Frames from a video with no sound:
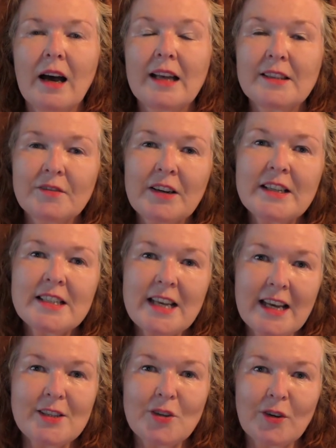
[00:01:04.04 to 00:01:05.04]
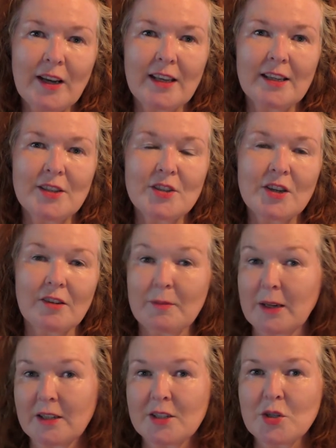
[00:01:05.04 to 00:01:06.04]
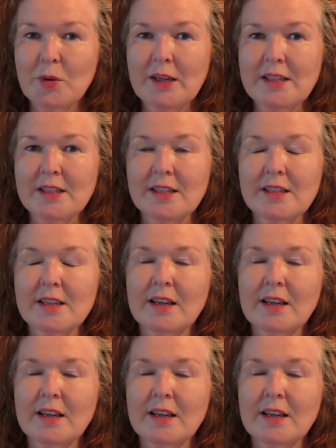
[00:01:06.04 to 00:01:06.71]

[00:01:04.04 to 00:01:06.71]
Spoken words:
At the very tender age of my early 20s,